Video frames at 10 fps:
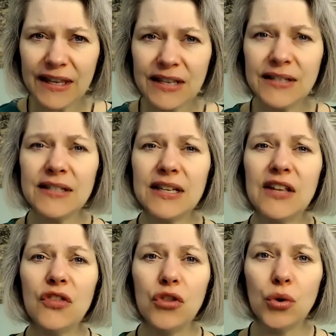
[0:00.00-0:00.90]
is
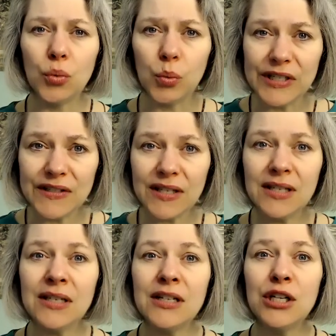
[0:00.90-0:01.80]
in the
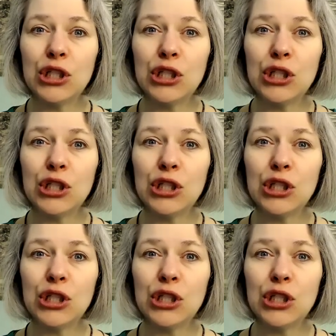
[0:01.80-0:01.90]
risen